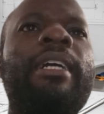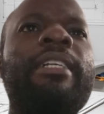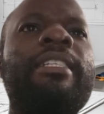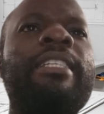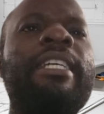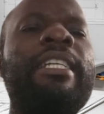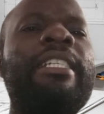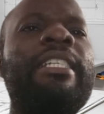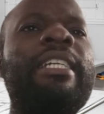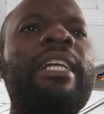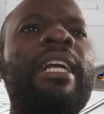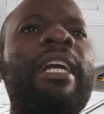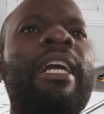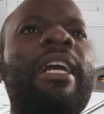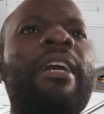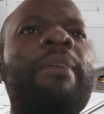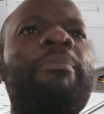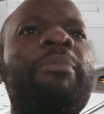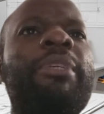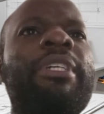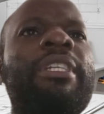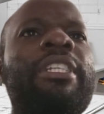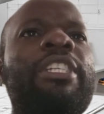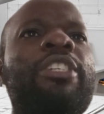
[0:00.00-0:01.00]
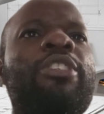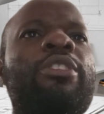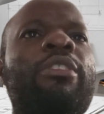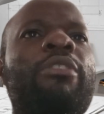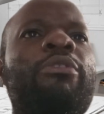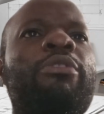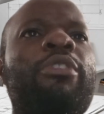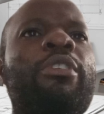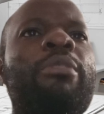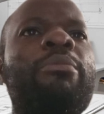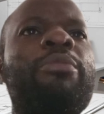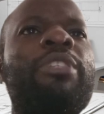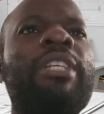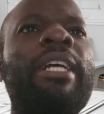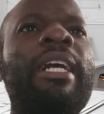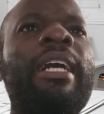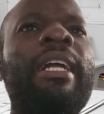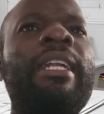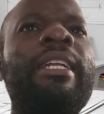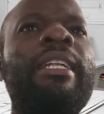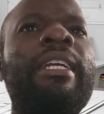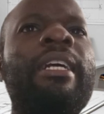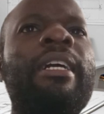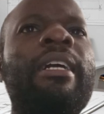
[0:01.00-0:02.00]
setting up initial forms,
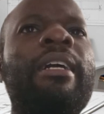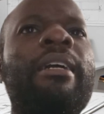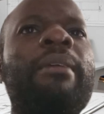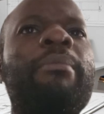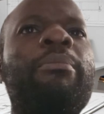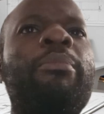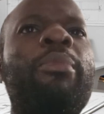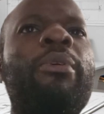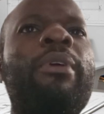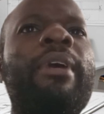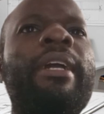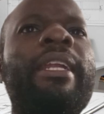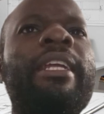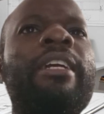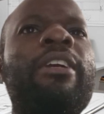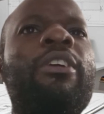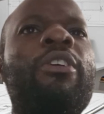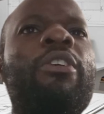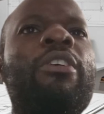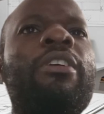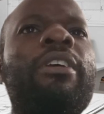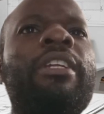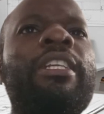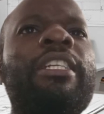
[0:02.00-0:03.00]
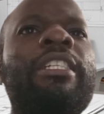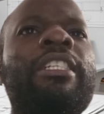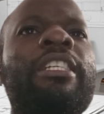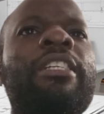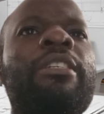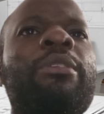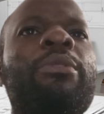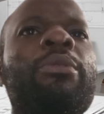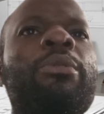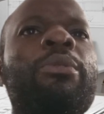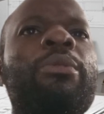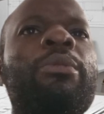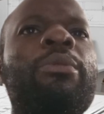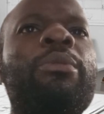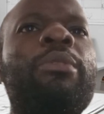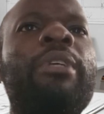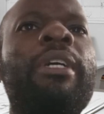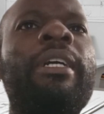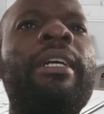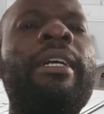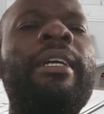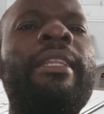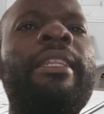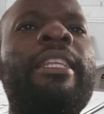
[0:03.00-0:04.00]
and pouring concrete into
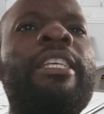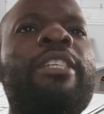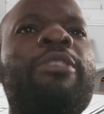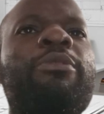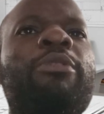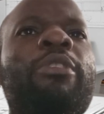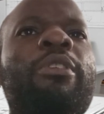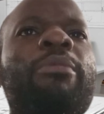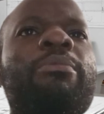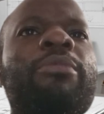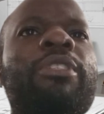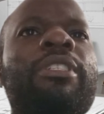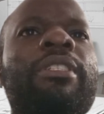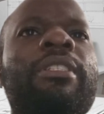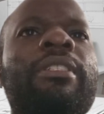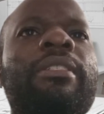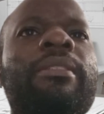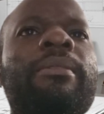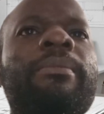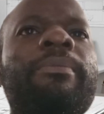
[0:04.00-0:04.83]
these forms.